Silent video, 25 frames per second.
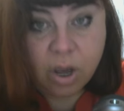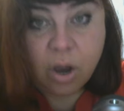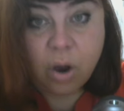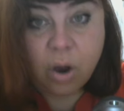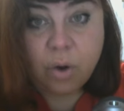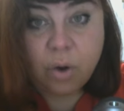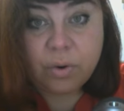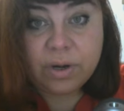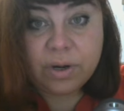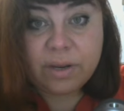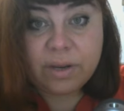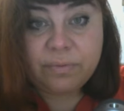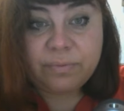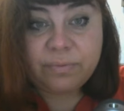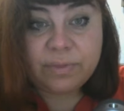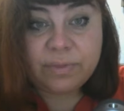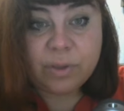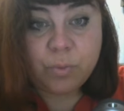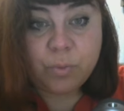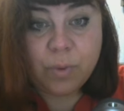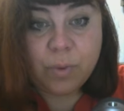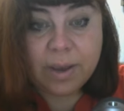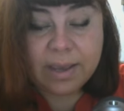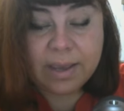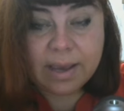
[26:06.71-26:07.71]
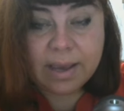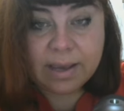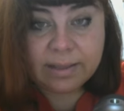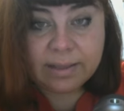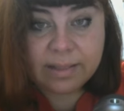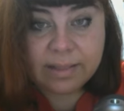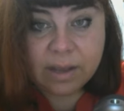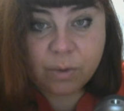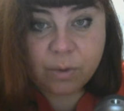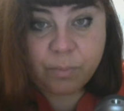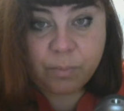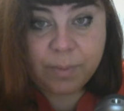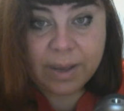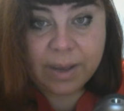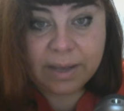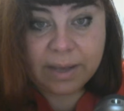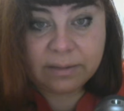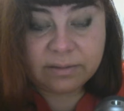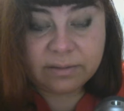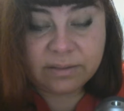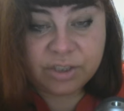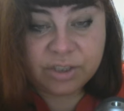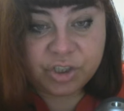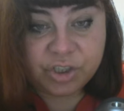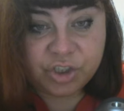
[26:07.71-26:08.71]
Or if the way I now
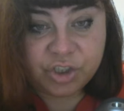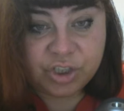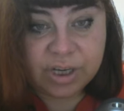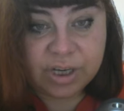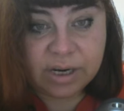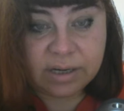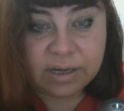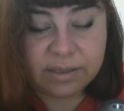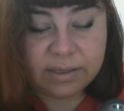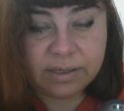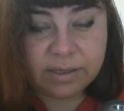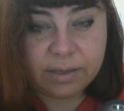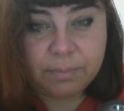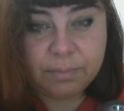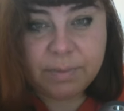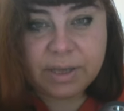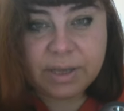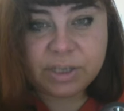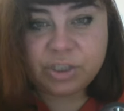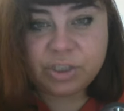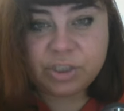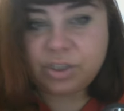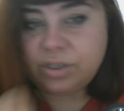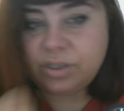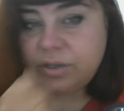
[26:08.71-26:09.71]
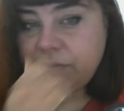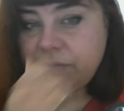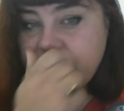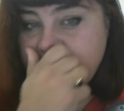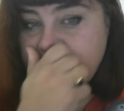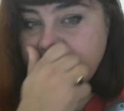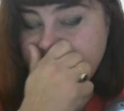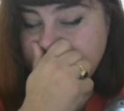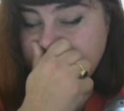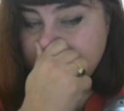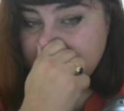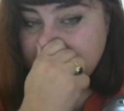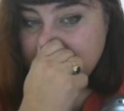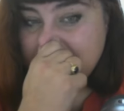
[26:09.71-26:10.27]
made the chart, imagine if,